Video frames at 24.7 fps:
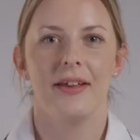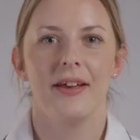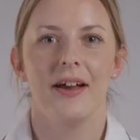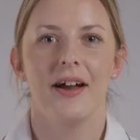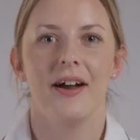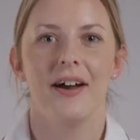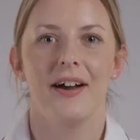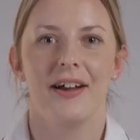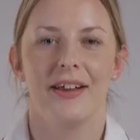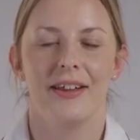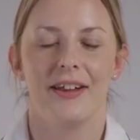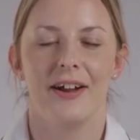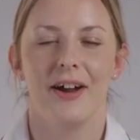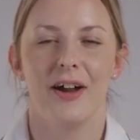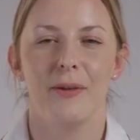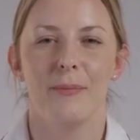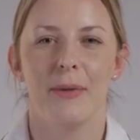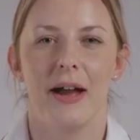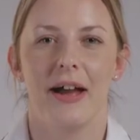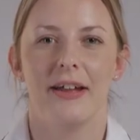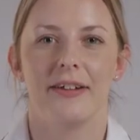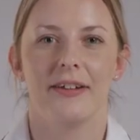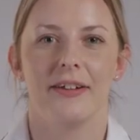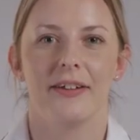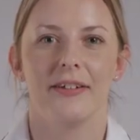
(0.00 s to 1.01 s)
Hi, I'm
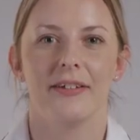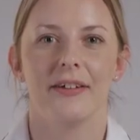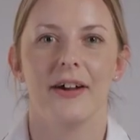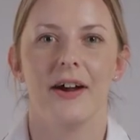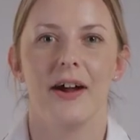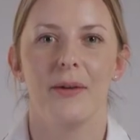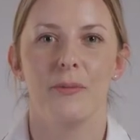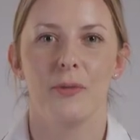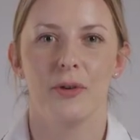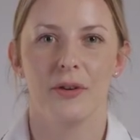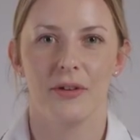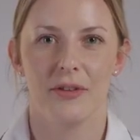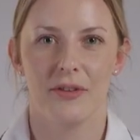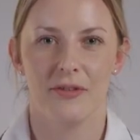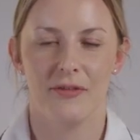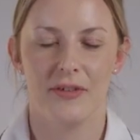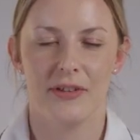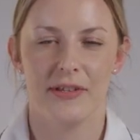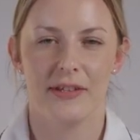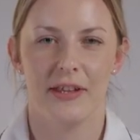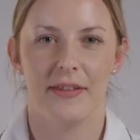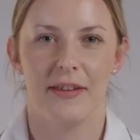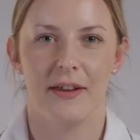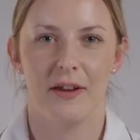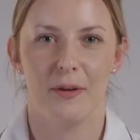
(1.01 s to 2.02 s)
Hannah. I'm one of the
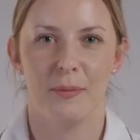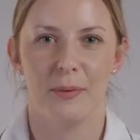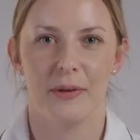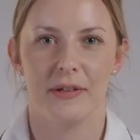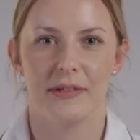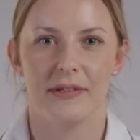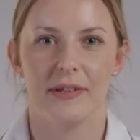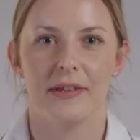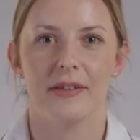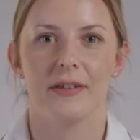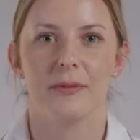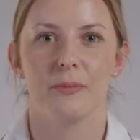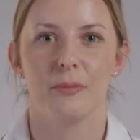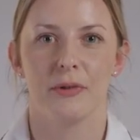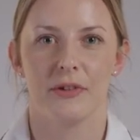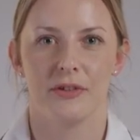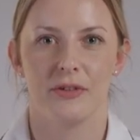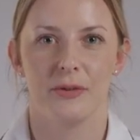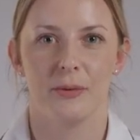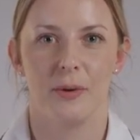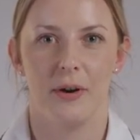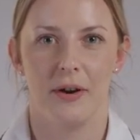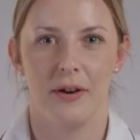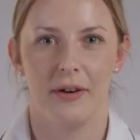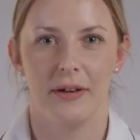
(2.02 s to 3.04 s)
physiotherapists at the
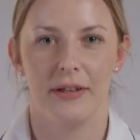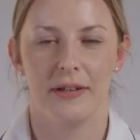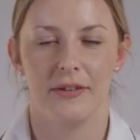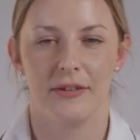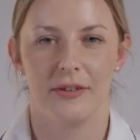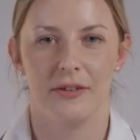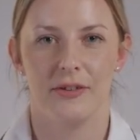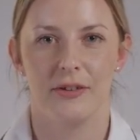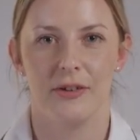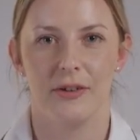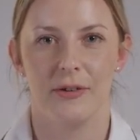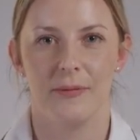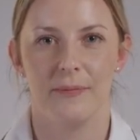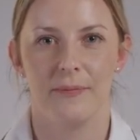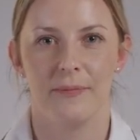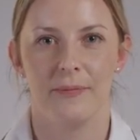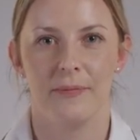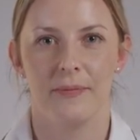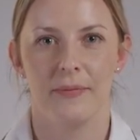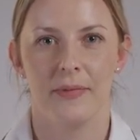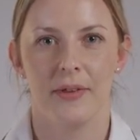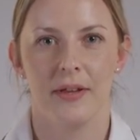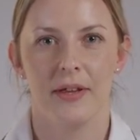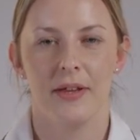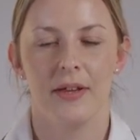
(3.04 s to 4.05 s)
Bristol Heart Institute.
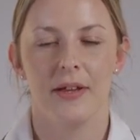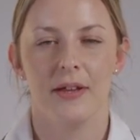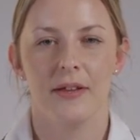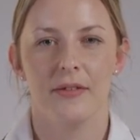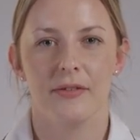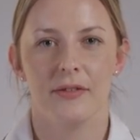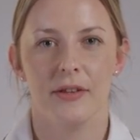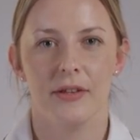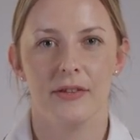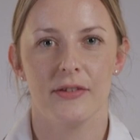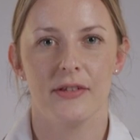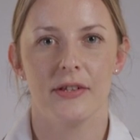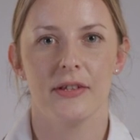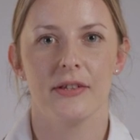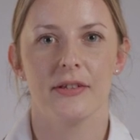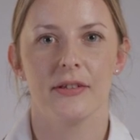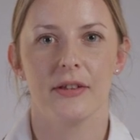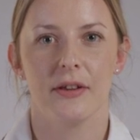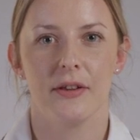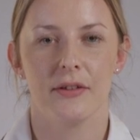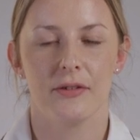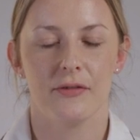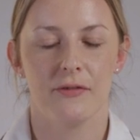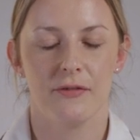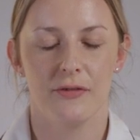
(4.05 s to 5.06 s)
This is
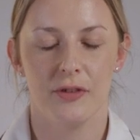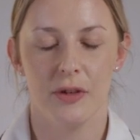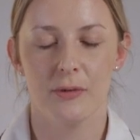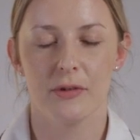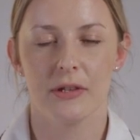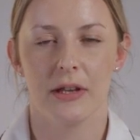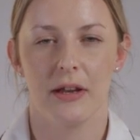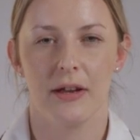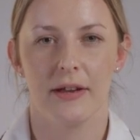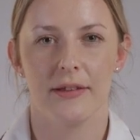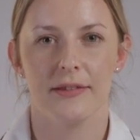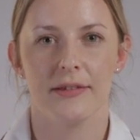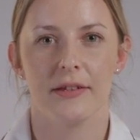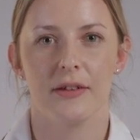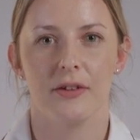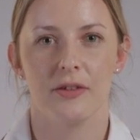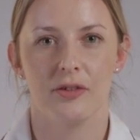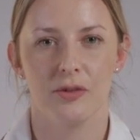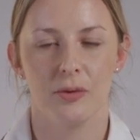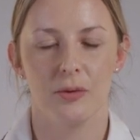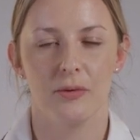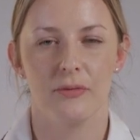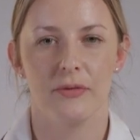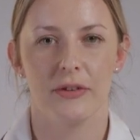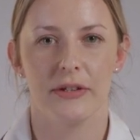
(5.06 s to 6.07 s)
a few slides and a
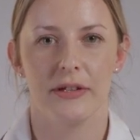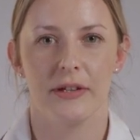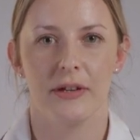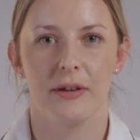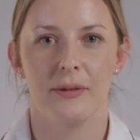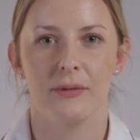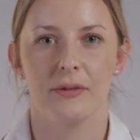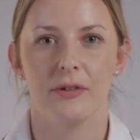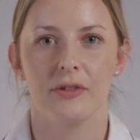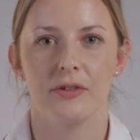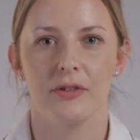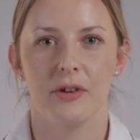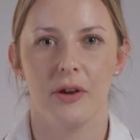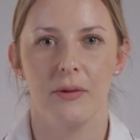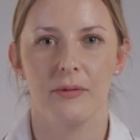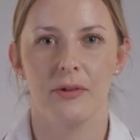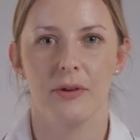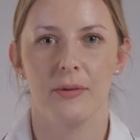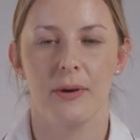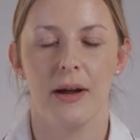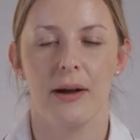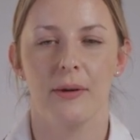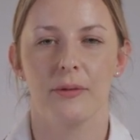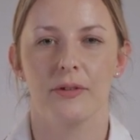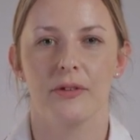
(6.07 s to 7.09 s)
short video to show
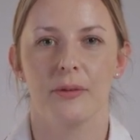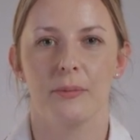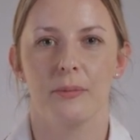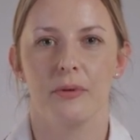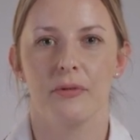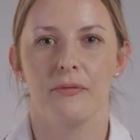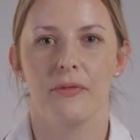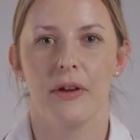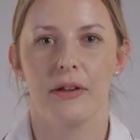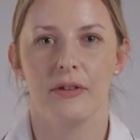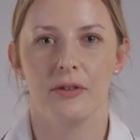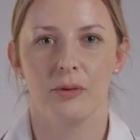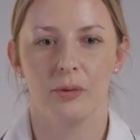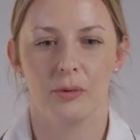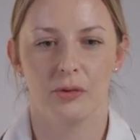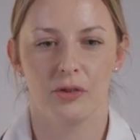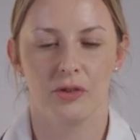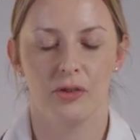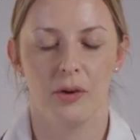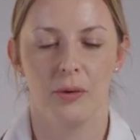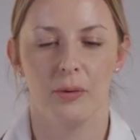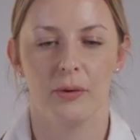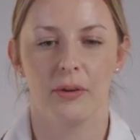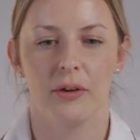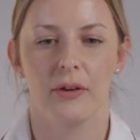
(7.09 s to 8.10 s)
you how to prevent your
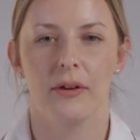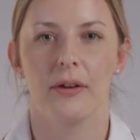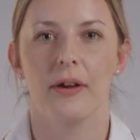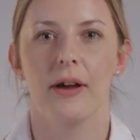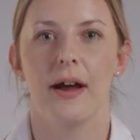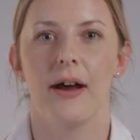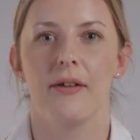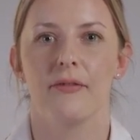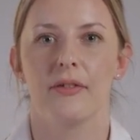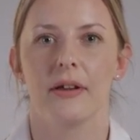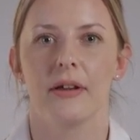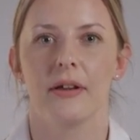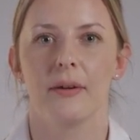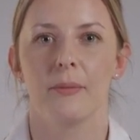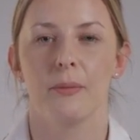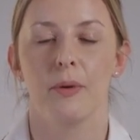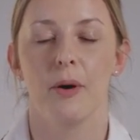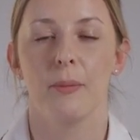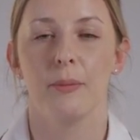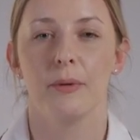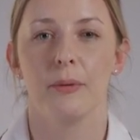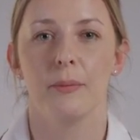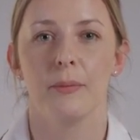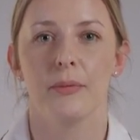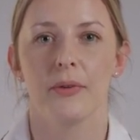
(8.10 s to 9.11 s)
shoulder having
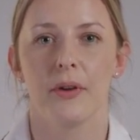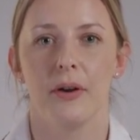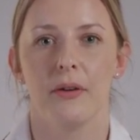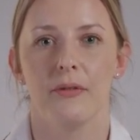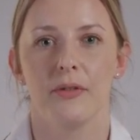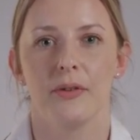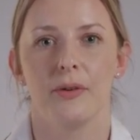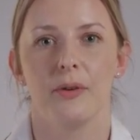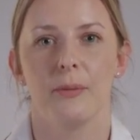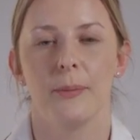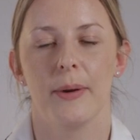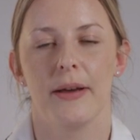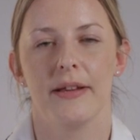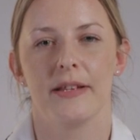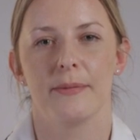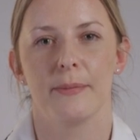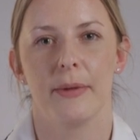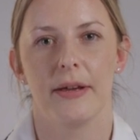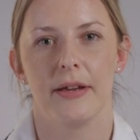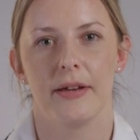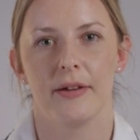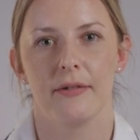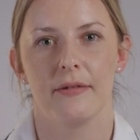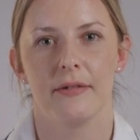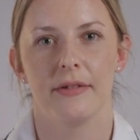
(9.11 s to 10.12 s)
problems after your
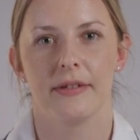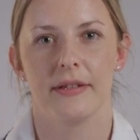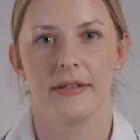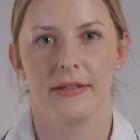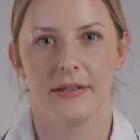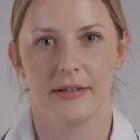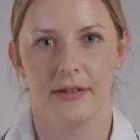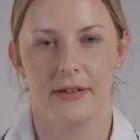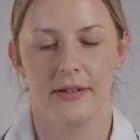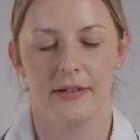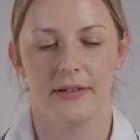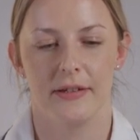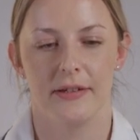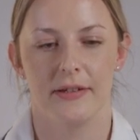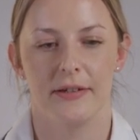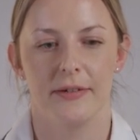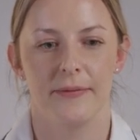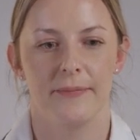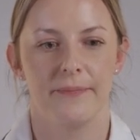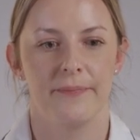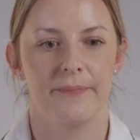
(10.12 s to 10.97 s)
pacemaker is inserted.